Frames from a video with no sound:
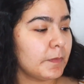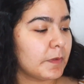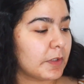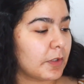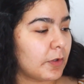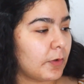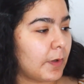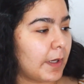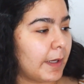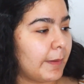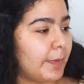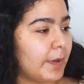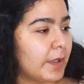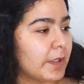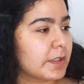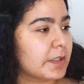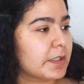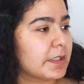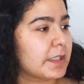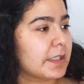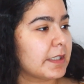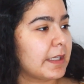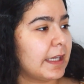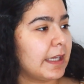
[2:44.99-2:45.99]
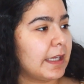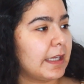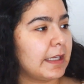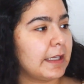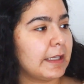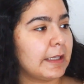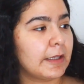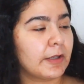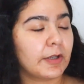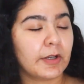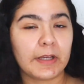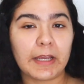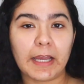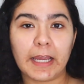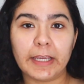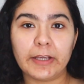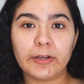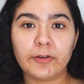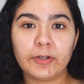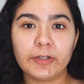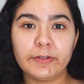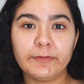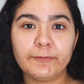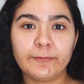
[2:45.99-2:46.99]
So I bought a
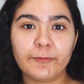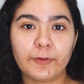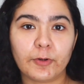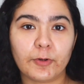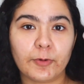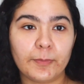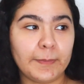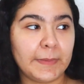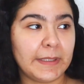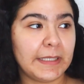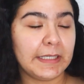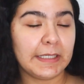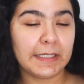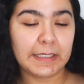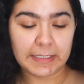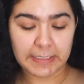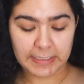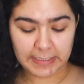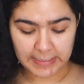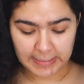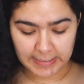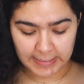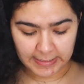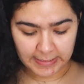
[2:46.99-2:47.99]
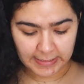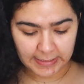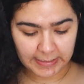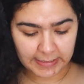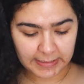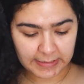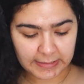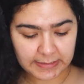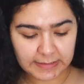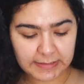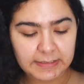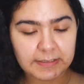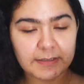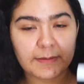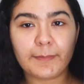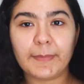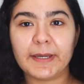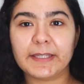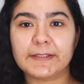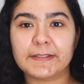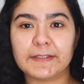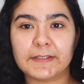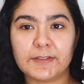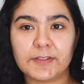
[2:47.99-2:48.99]
eye cream for me and
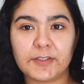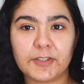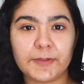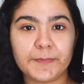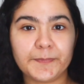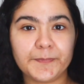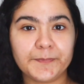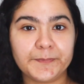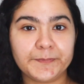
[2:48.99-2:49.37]
my sister.